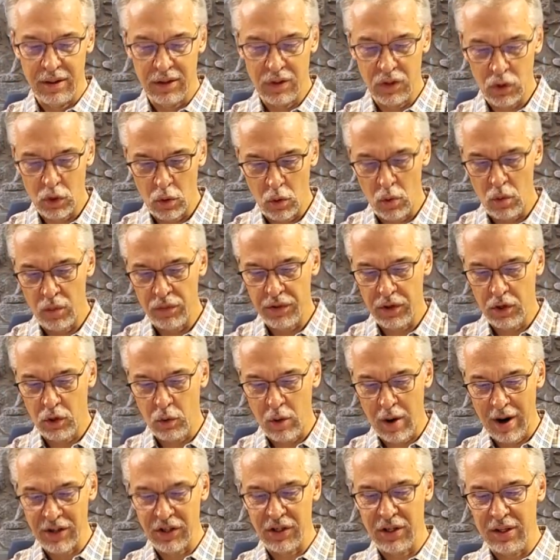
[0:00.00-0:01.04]
So the
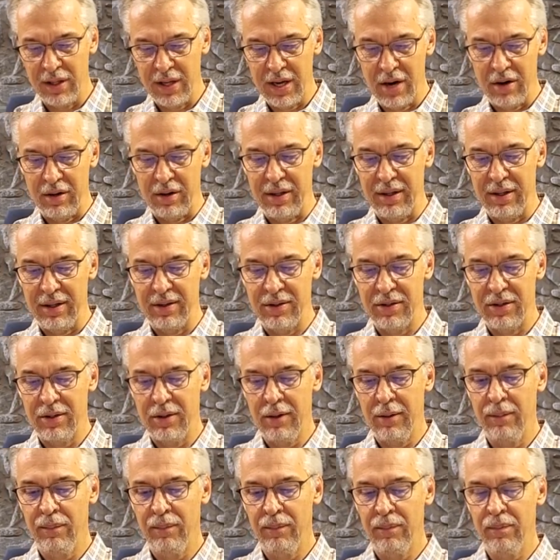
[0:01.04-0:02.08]
question there is
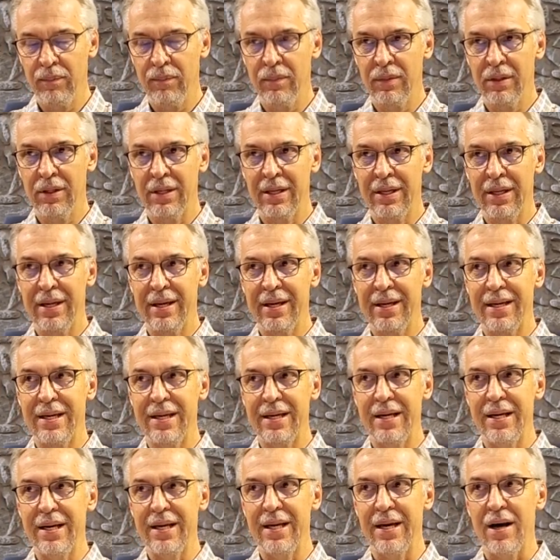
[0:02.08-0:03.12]

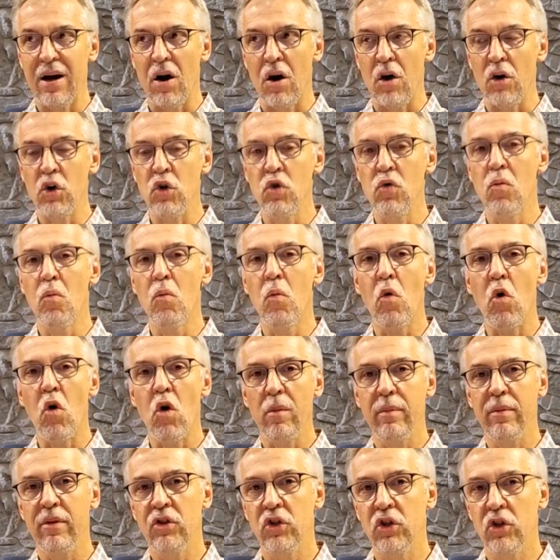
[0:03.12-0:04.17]
Are you
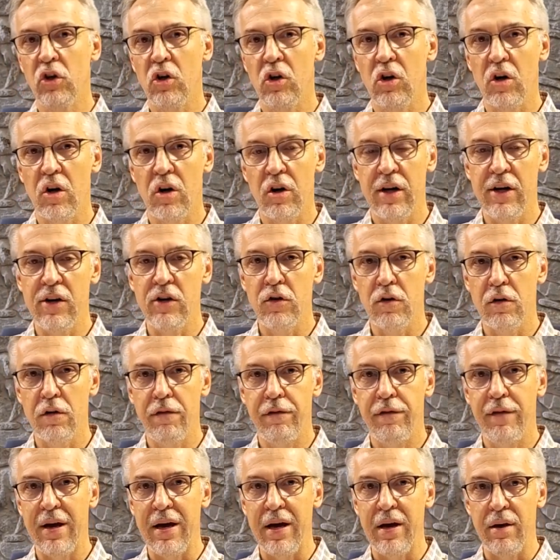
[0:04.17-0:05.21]
more mature in your
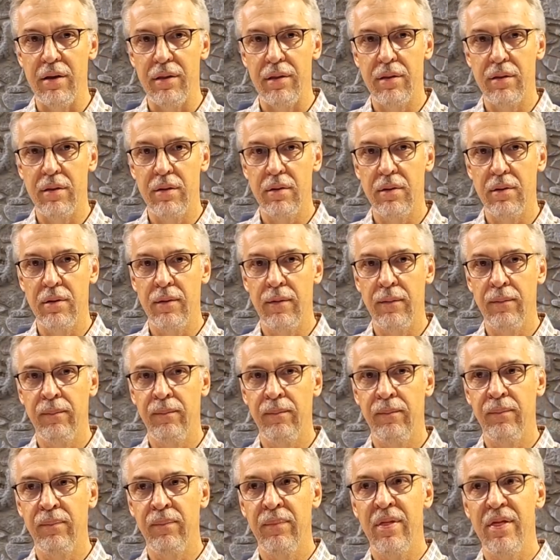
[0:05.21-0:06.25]
faith
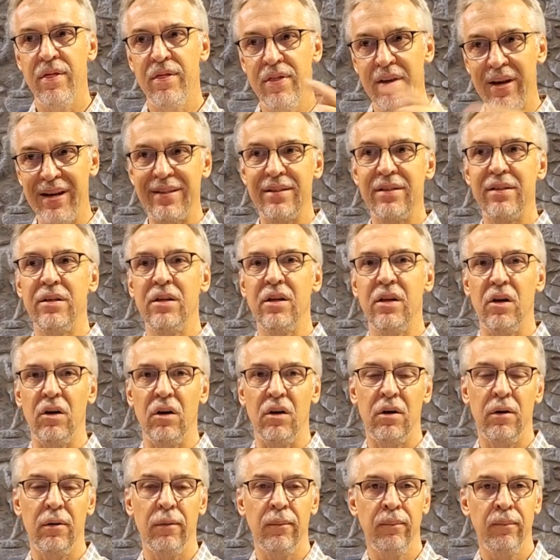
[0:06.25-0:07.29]
this
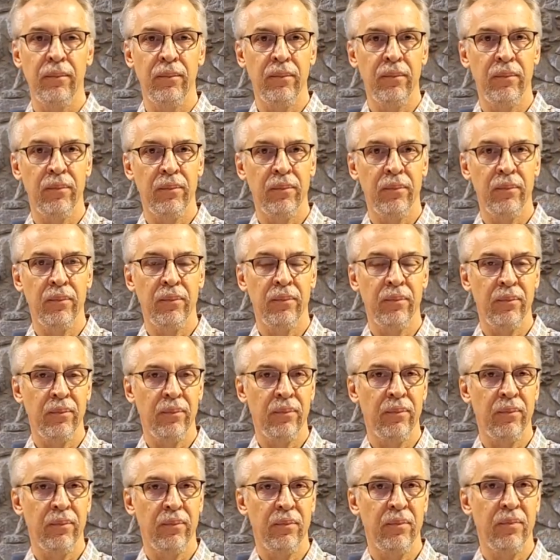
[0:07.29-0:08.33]
year
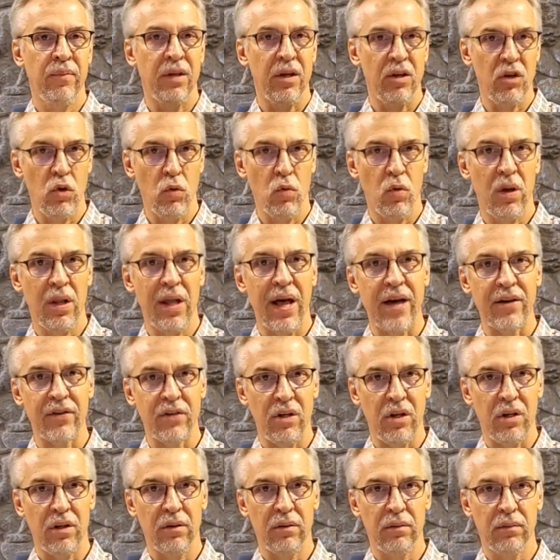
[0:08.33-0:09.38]
than you were last
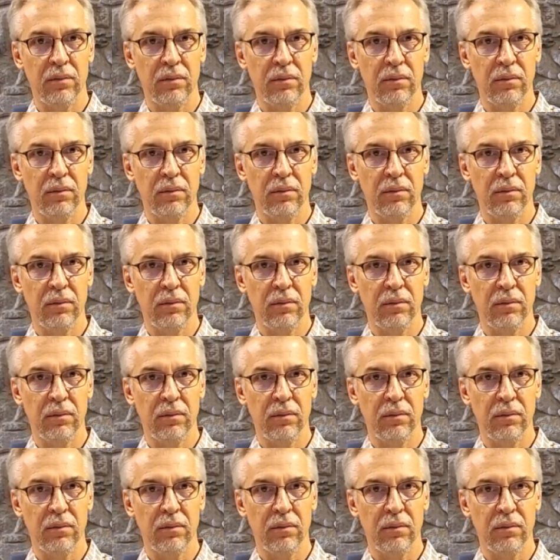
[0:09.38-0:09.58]
year?